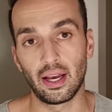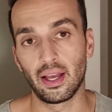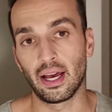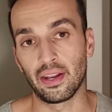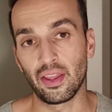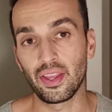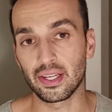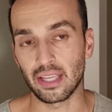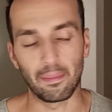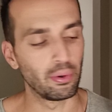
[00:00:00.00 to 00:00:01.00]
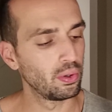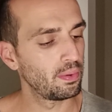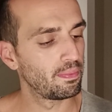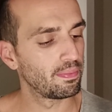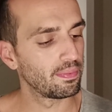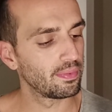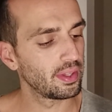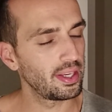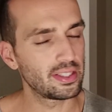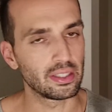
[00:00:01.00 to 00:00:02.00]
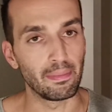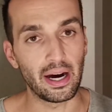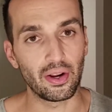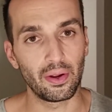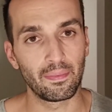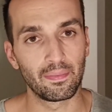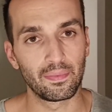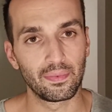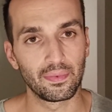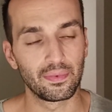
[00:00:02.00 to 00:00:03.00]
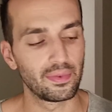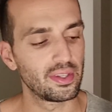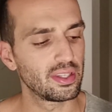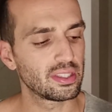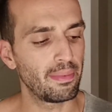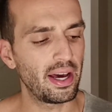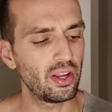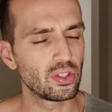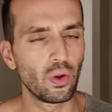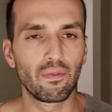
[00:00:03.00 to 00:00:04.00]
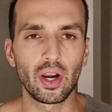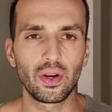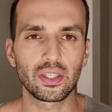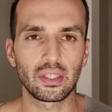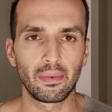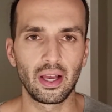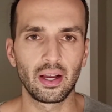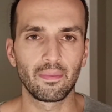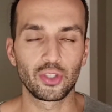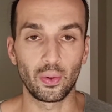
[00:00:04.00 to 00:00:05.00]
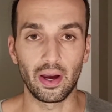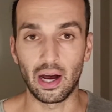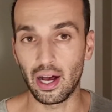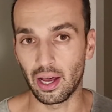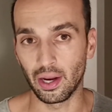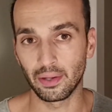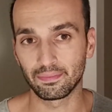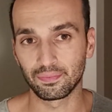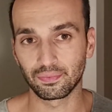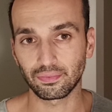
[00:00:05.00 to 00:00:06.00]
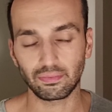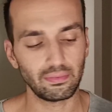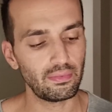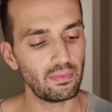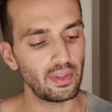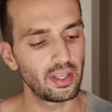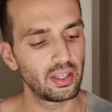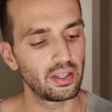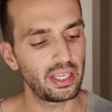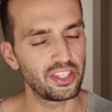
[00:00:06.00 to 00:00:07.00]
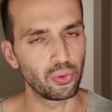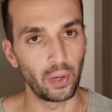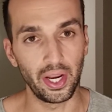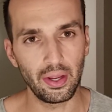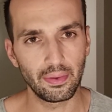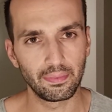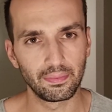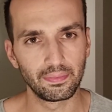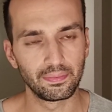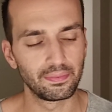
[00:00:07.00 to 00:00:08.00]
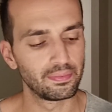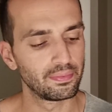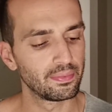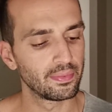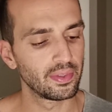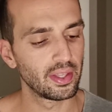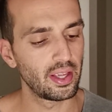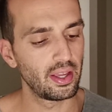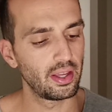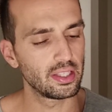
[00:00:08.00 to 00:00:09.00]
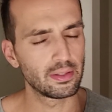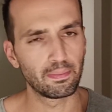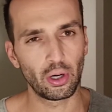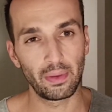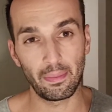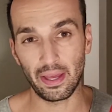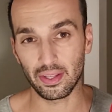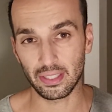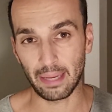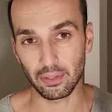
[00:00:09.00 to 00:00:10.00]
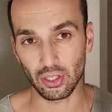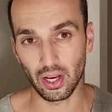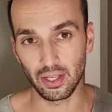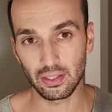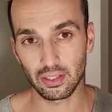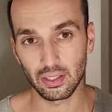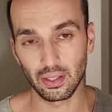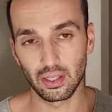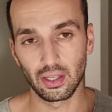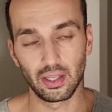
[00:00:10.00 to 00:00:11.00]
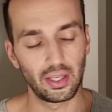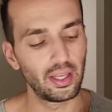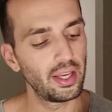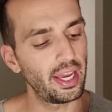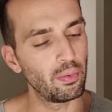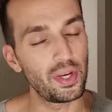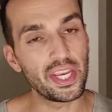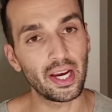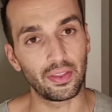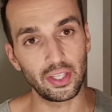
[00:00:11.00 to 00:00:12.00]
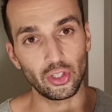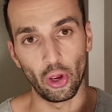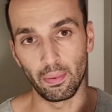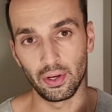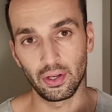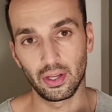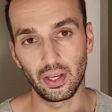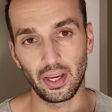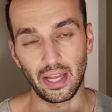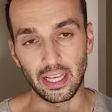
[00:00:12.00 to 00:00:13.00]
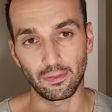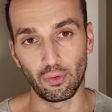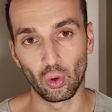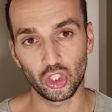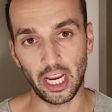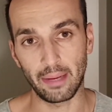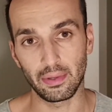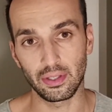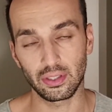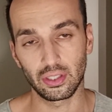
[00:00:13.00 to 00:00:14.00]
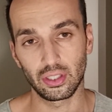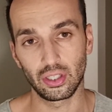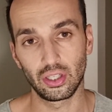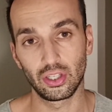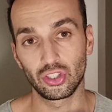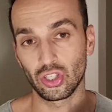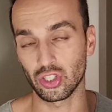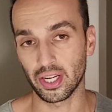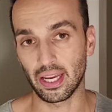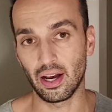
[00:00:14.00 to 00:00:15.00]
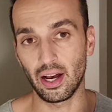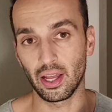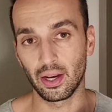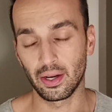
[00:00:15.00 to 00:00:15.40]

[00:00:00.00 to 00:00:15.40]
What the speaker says: Another example is a tomato. Tomatoes look very similar to our heart. It's red. It's probably about the same size. And when you cut this open, it has 4 chambers, just like our heart.